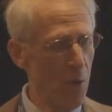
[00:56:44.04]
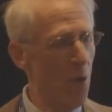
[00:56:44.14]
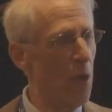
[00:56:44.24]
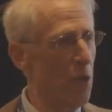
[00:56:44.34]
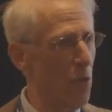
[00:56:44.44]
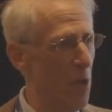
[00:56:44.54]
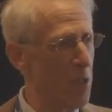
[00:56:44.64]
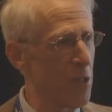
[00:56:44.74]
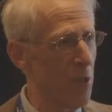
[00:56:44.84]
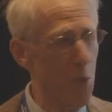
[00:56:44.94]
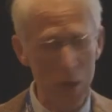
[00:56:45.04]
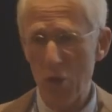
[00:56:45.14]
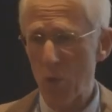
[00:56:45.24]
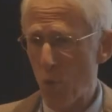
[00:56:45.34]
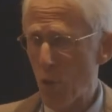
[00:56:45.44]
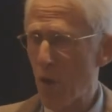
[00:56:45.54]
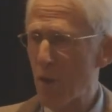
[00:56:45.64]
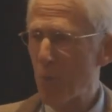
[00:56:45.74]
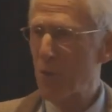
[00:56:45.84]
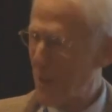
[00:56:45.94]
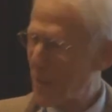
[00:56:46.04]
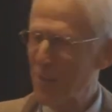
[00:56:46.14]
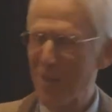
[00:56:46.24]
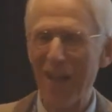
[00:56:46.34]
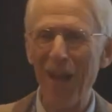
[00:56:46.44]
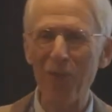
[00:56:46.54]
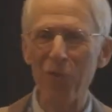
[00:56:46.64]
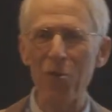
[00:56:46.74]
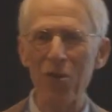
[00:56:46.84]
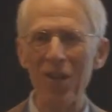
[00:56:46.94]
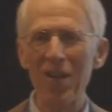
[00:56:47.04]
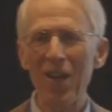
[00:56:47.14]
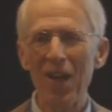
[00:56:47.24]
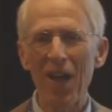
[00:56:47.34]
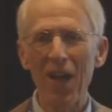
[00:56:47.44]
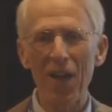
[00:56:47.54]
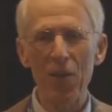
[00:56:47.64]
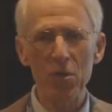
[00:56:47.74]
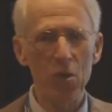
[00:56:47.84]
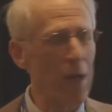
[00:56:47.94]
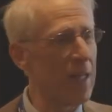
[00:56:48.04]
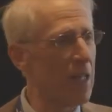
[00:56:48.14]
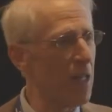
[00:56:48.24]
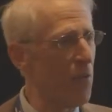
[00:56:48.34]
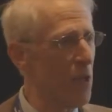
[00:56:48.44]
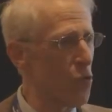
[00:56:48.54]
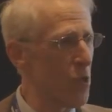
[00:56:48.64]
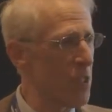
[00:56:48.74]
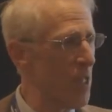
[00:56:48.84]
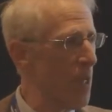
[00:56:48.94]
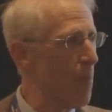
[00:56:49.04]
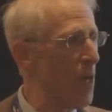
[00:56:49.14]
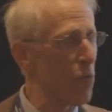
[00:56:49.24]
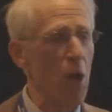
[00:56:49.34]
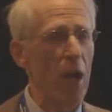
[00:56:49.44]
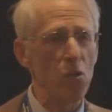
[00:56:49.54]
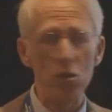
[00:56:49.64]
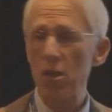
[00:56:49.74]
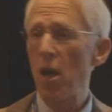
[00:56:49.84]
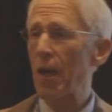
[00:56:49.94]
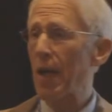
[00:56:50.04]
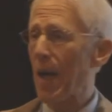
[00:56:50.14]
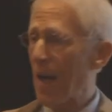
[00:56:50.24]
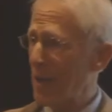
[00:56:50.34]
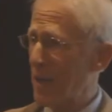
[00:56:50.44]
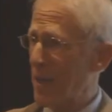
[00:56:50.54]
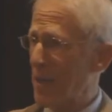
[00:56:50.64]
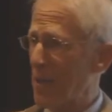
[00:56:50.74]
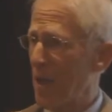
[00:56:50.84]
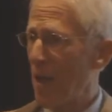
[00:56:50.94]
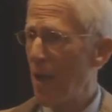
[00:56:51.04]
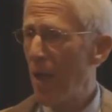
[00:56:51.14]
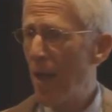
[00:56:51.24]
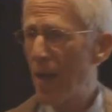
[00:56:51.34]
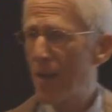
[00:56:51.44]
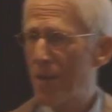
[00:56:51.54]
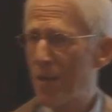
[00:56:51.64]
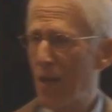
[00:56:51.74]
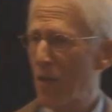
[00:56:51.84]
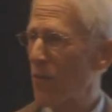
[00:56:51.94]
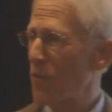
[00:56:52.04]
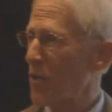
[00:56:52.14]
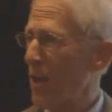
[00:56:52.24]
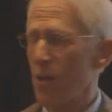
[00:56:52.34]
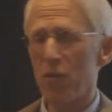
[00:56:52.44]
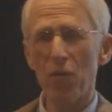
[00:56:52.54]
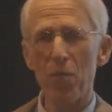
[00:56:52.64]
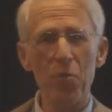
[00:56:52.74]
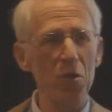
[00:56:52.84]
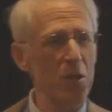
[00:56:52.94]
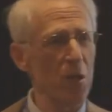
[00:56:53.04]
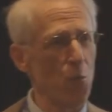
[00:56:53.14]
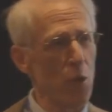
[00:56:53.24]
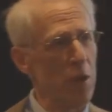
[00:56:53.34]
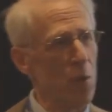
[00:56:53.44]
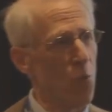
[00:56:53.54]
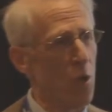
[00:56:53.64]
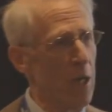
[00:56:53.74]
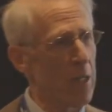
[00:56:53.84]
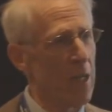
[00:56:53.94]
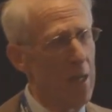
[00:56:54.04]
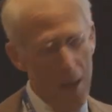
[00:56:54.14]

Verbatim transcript: all across the Western world, and particularly in California, there was a great deal of interest. And among Rogers' young colleagues at the Center for Studies of the Person, where he worked,